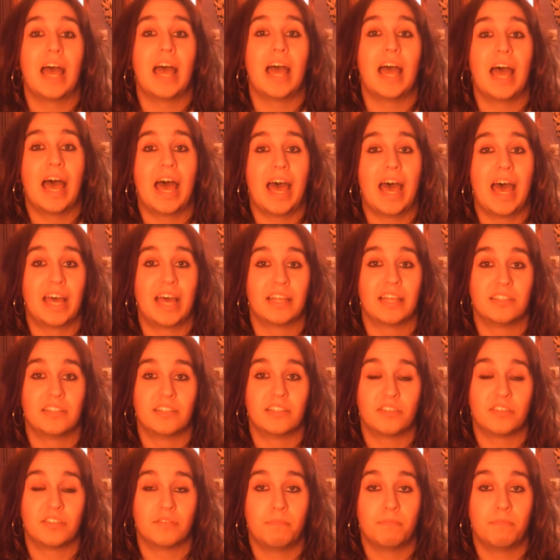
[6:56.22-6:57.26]
And
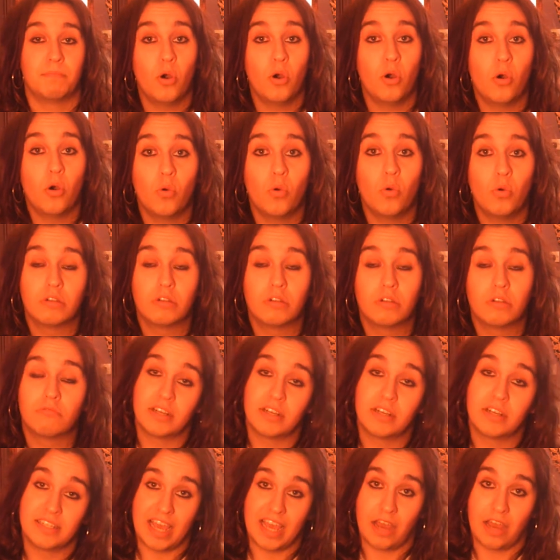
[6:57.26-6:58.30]
Paul
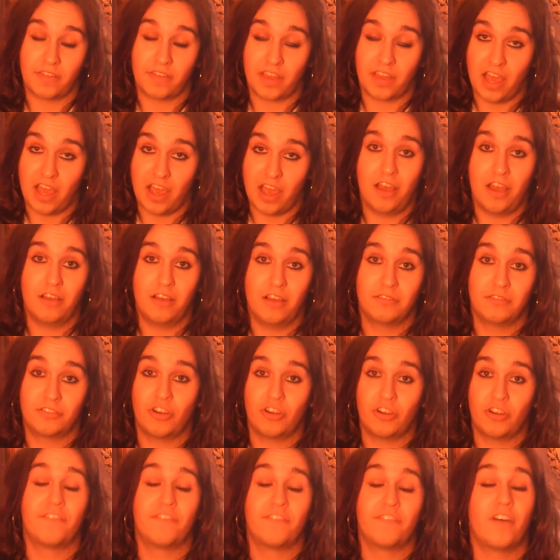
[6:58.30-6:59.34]
runs out of the car
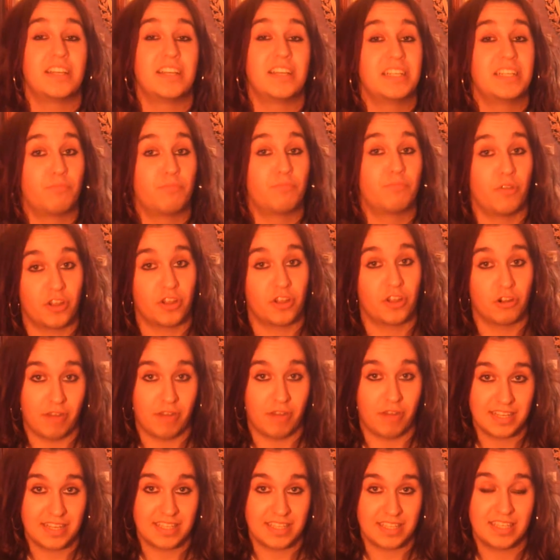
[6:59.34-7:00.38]
trying to find his brother
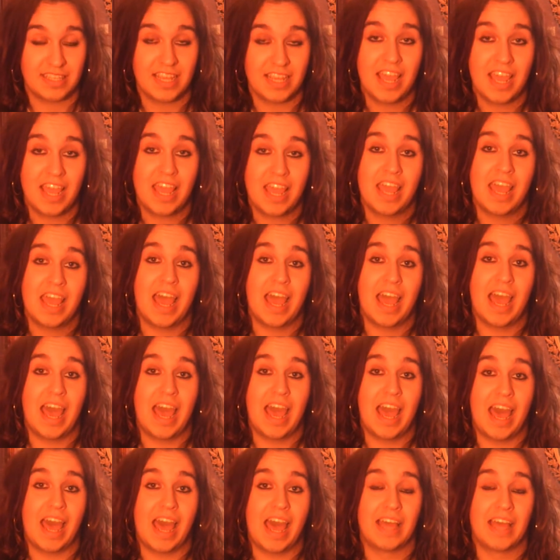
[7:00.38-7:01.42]
Chris,
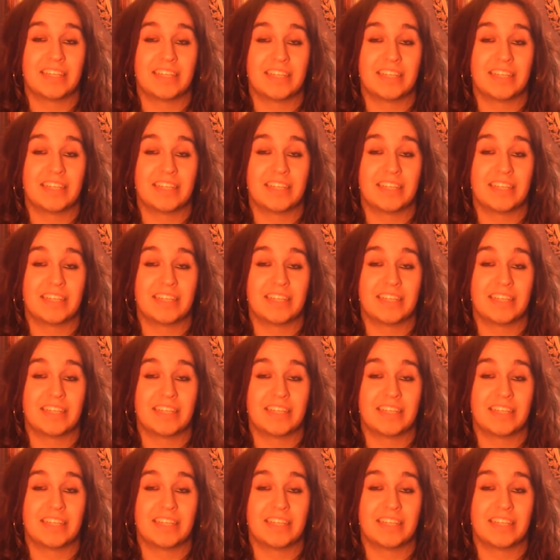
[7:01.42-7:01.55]
and